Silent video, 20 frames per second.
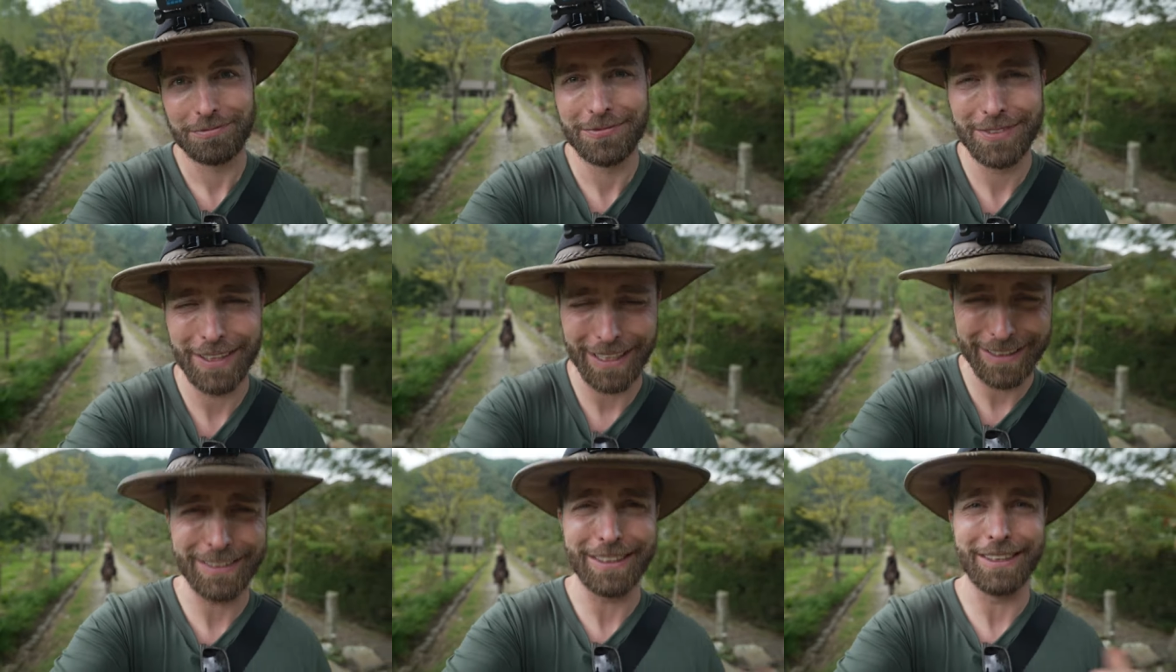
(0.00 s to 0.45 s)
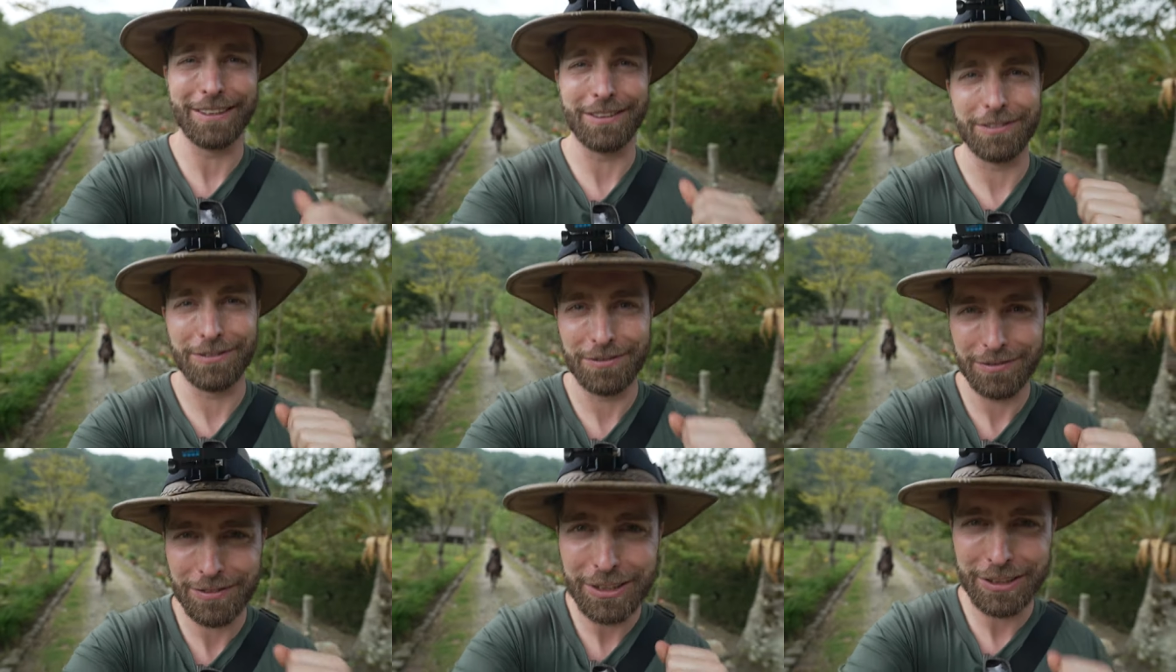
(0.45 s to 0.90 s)
such a
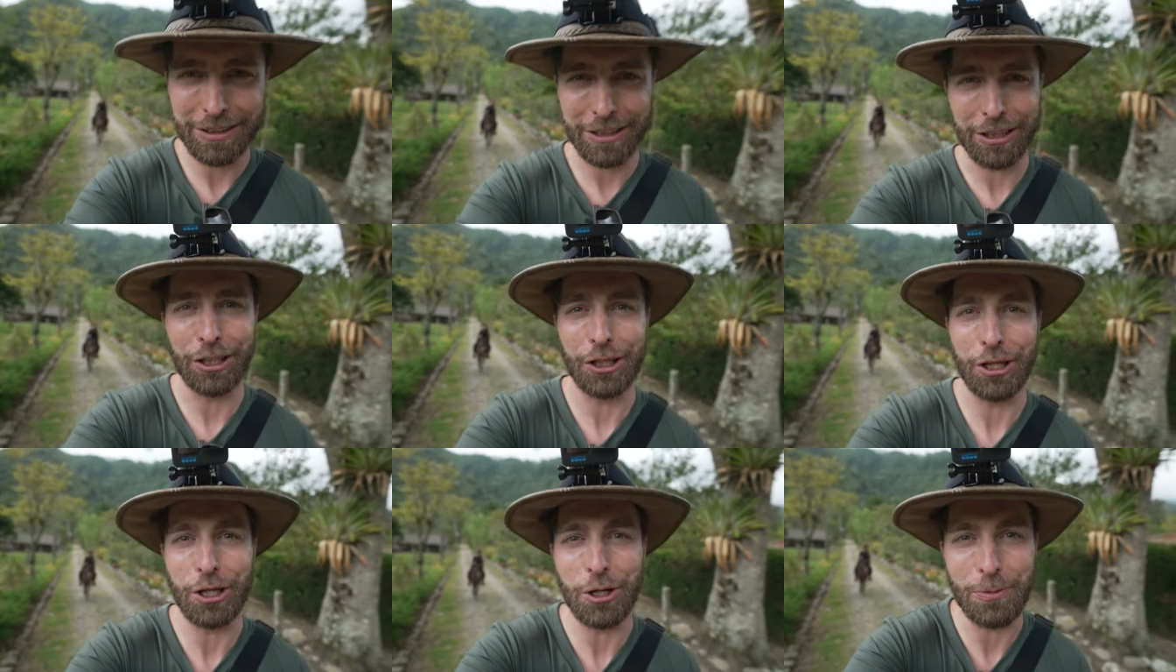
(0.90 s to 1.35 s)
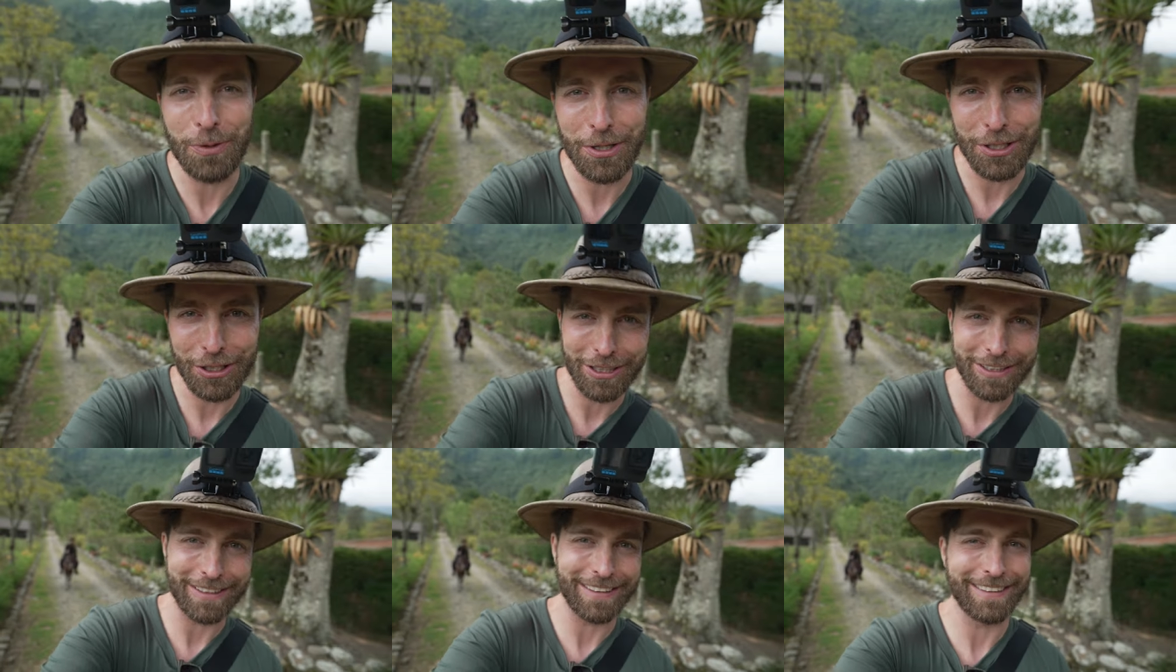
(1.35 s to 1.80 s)
just a good human.
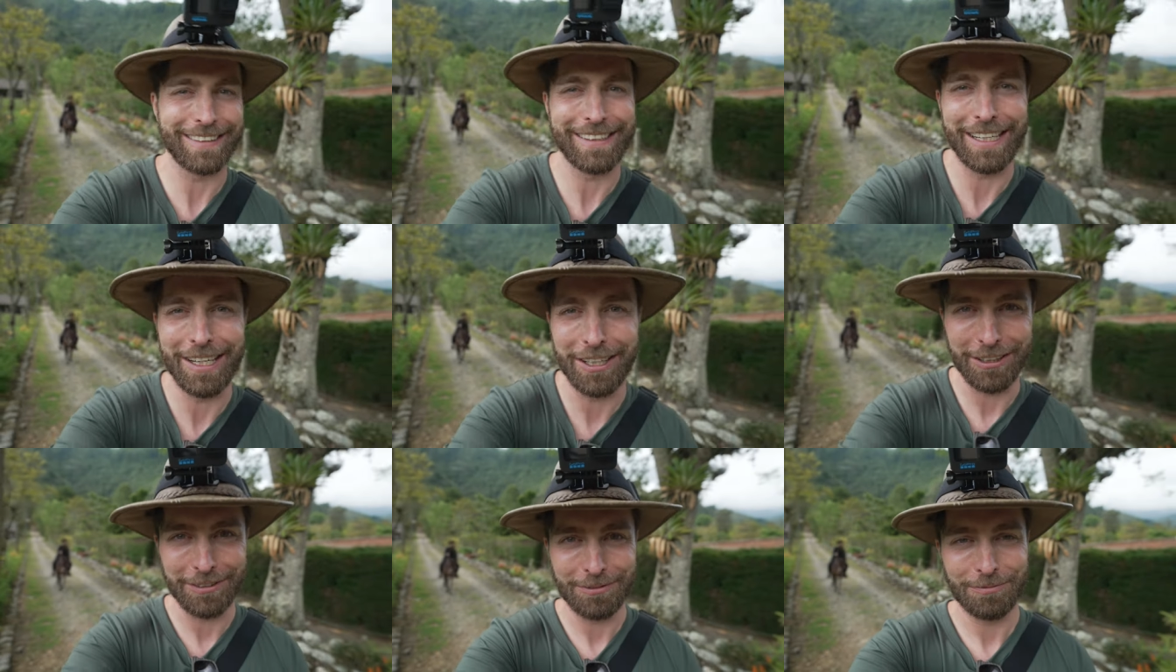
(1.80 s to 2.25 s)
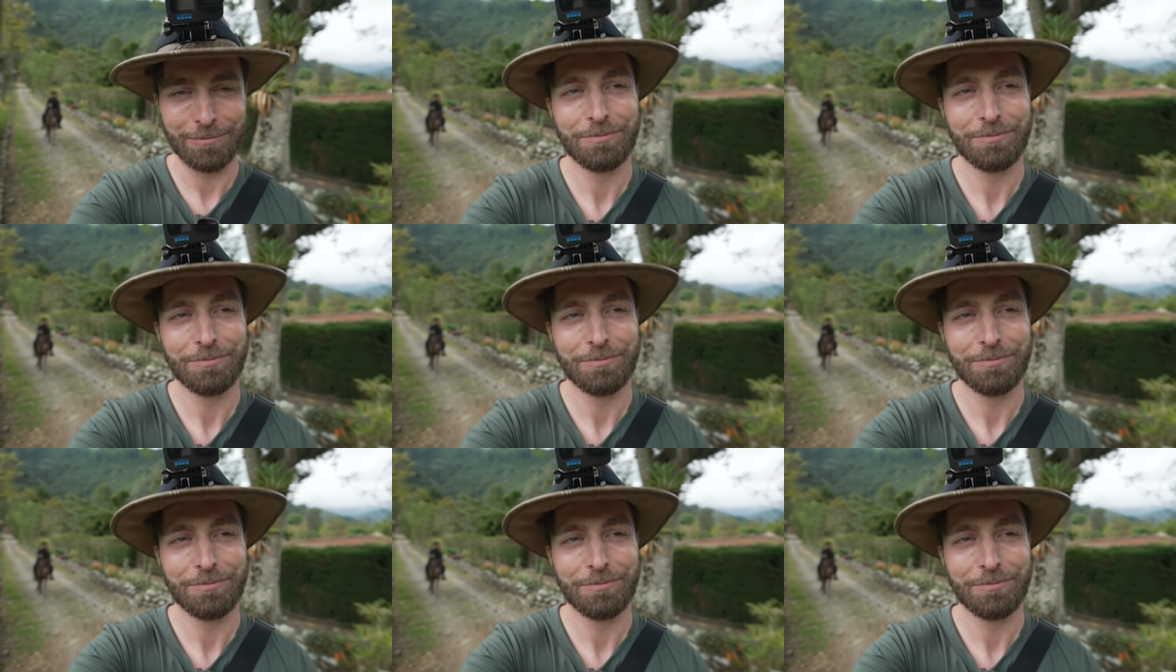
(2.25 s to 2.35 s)
You could just tell.